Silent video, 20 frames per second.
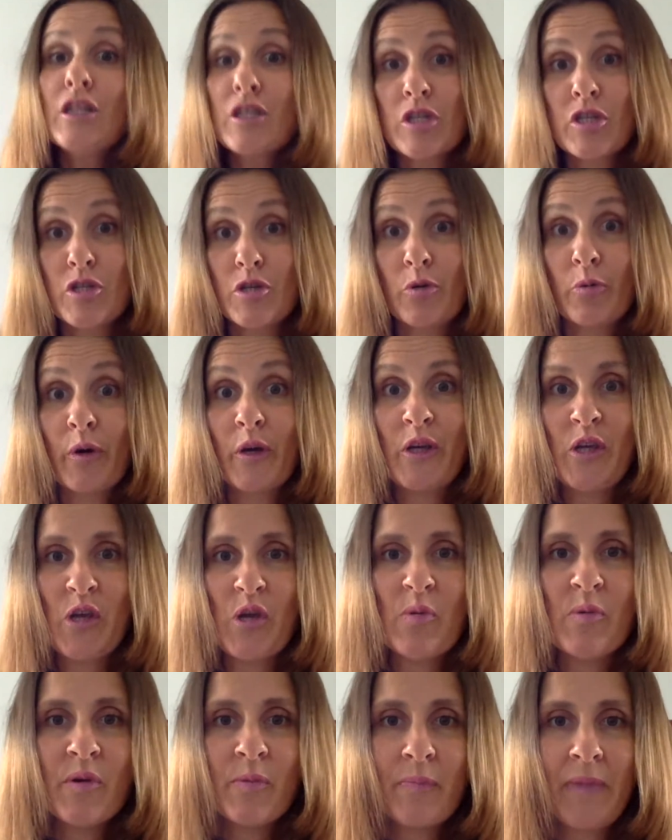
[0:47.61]
to do a
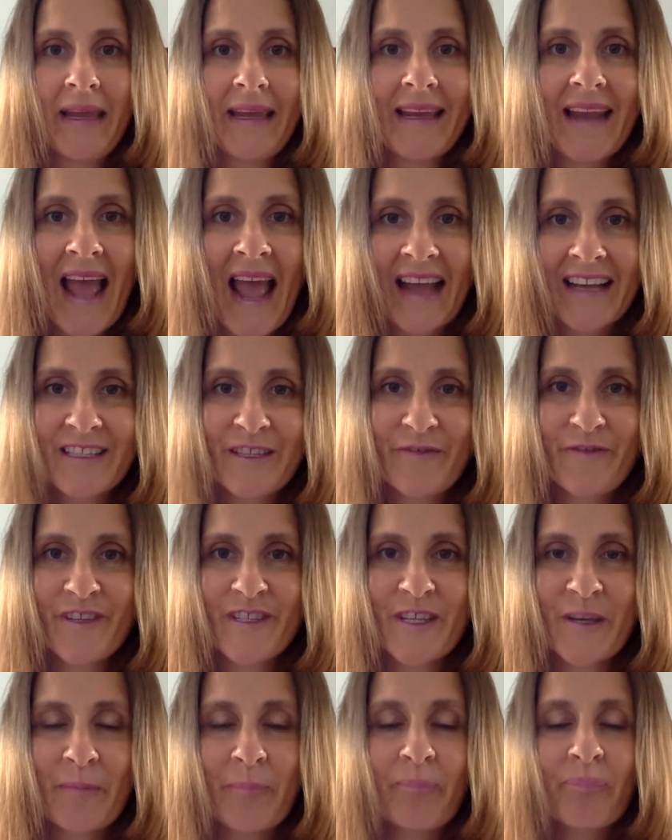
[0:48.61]
human meat
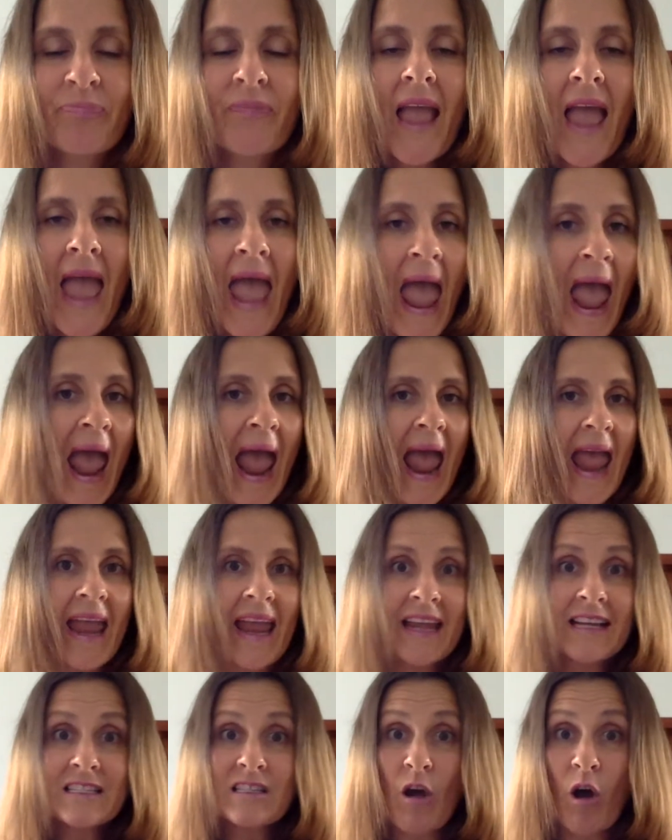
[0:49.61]
activism.
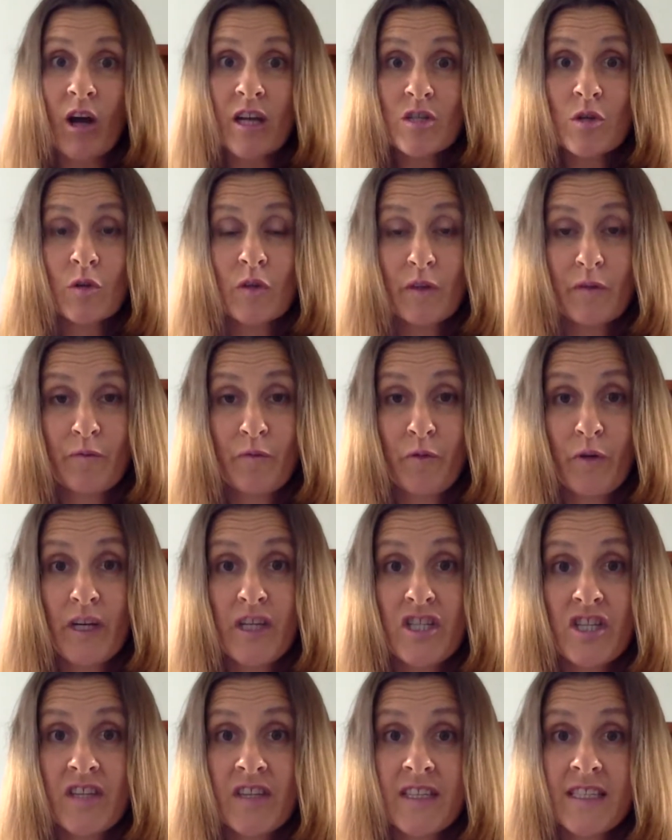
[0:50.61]
And I took the
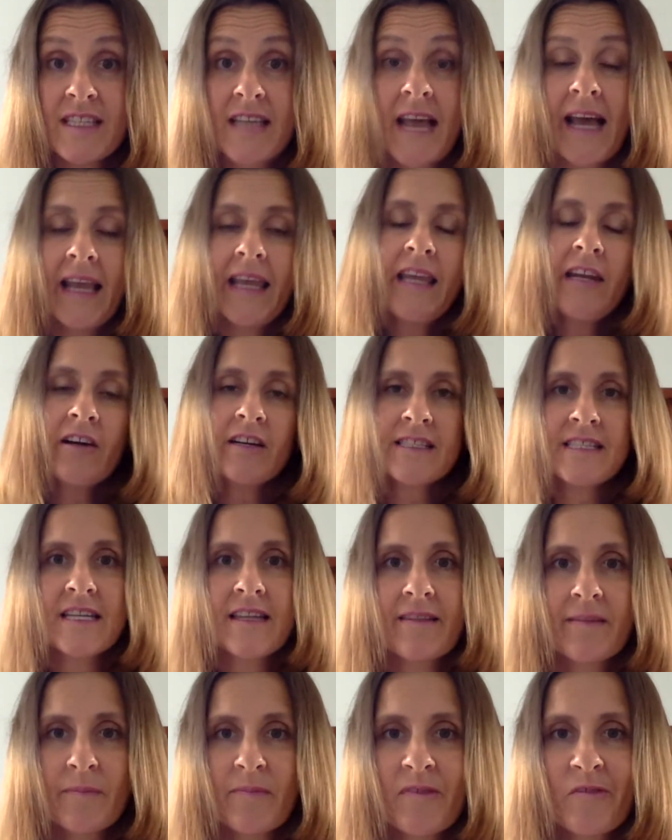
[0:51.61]
footage in the day and I did
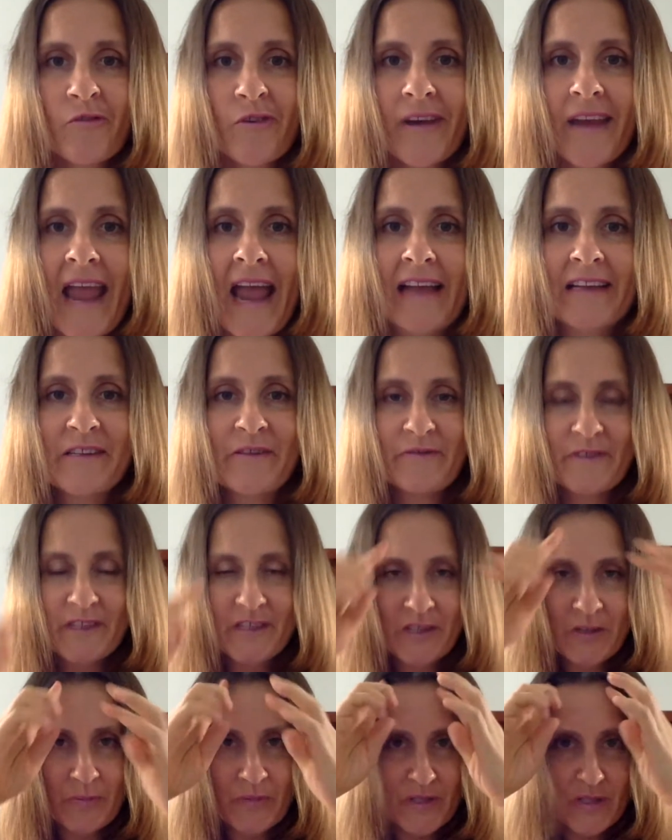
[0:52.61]
some street
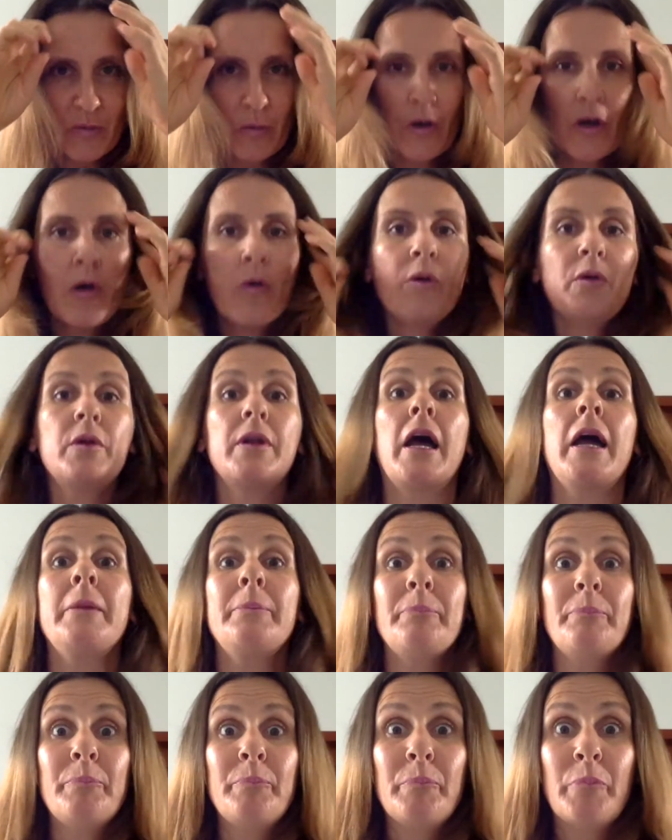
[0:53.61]
activism as well, and I
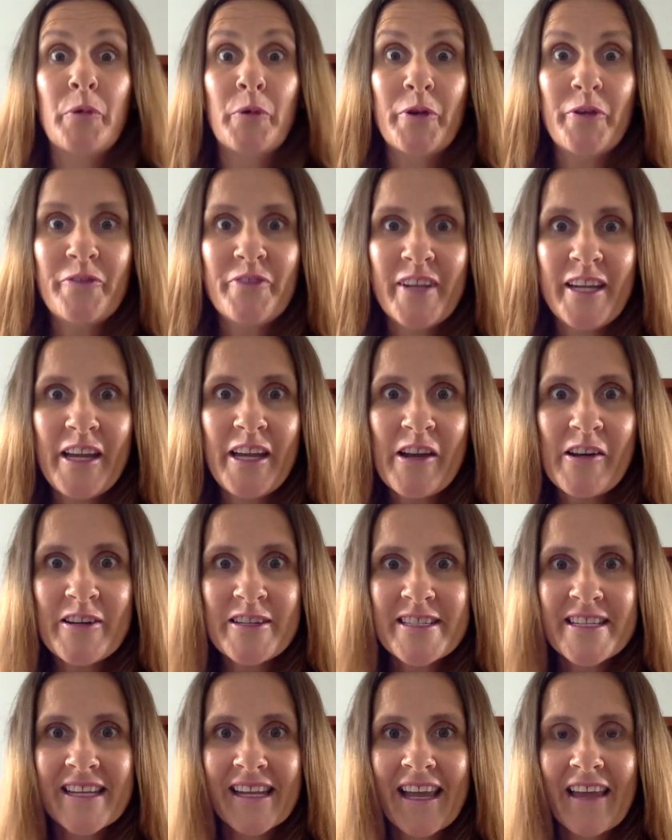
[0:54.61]
put a video
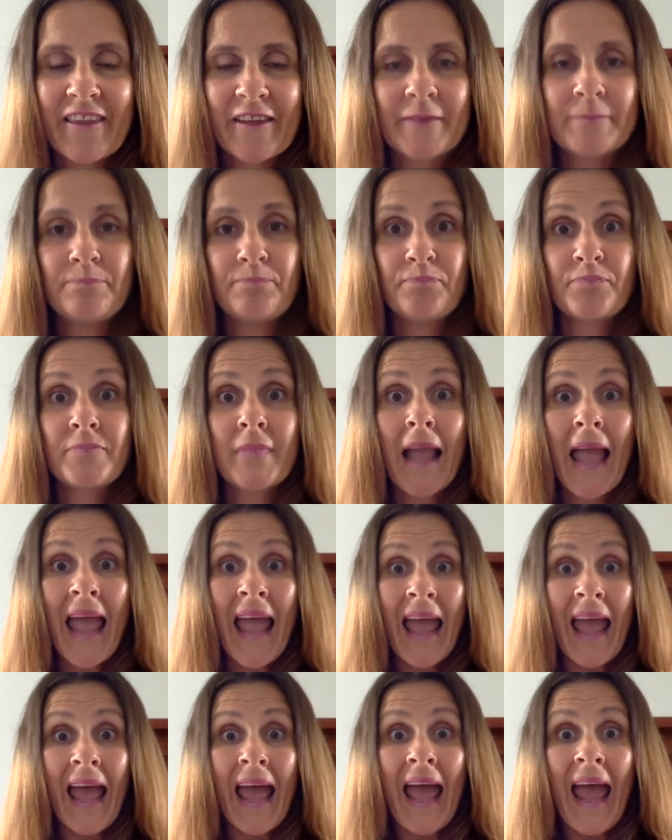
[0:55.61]
together.
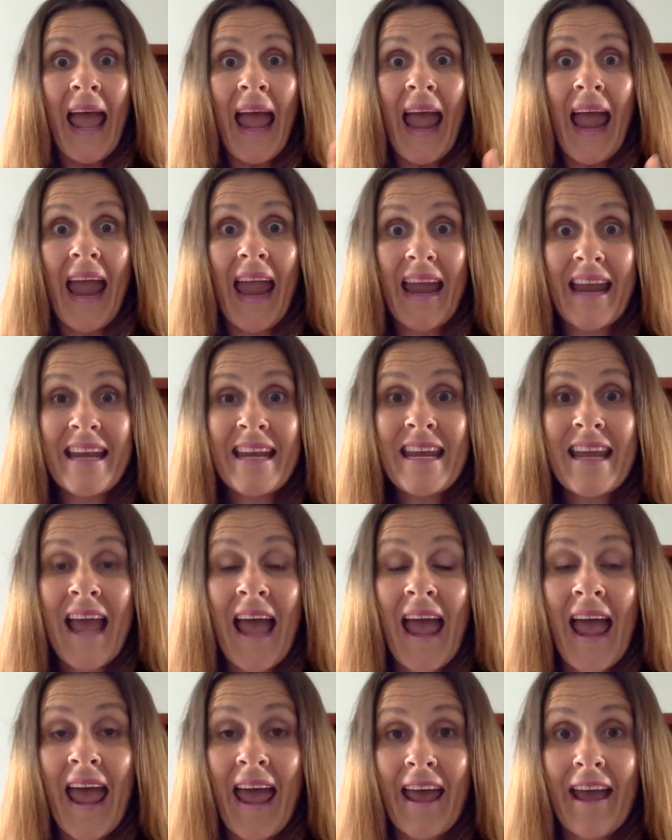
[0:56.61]

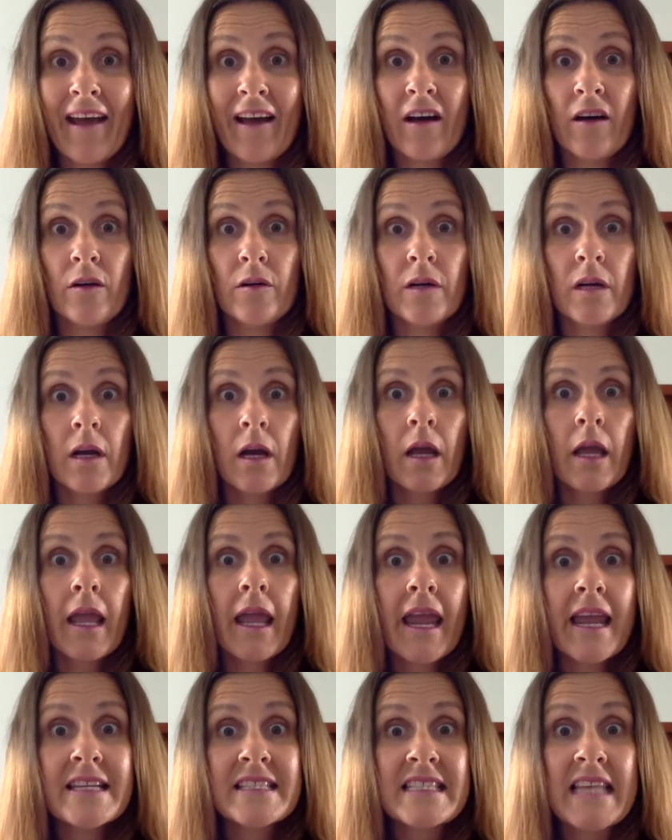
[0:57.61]
Anyhow,
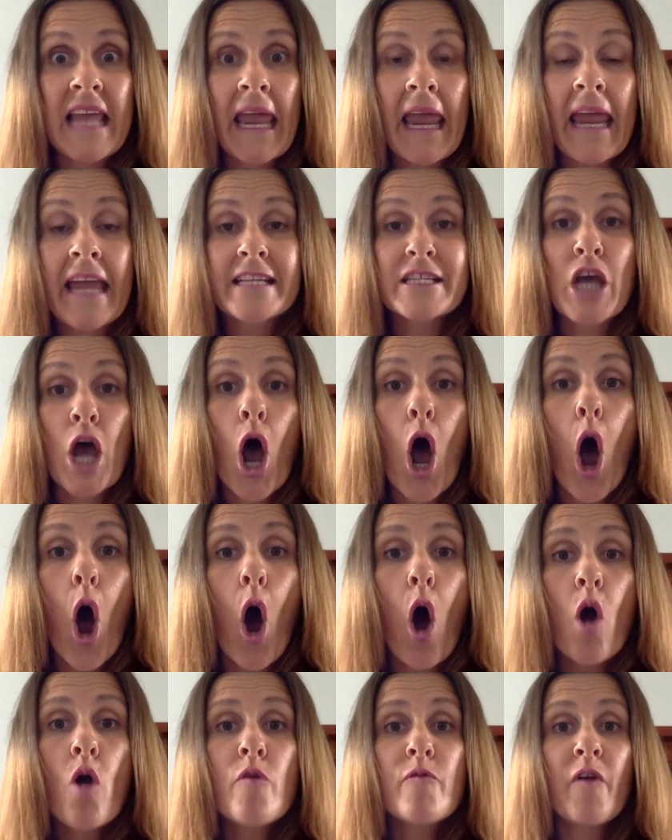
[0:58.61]
it's hit
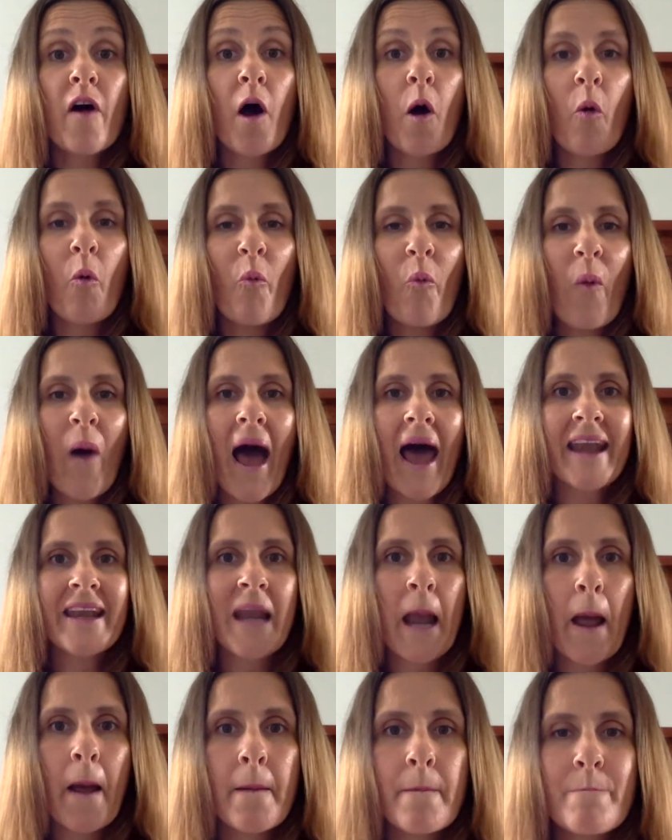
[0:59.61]
over
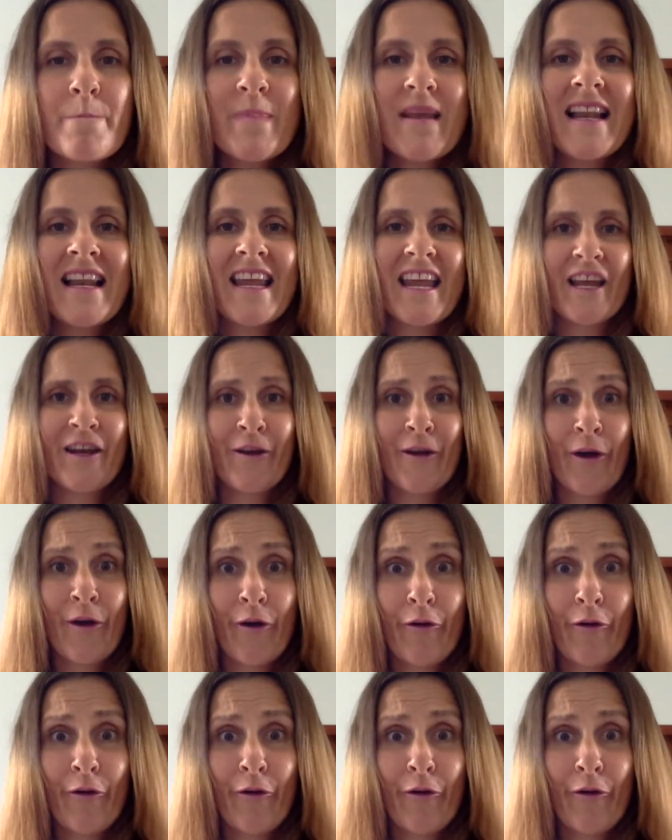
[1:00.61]
one million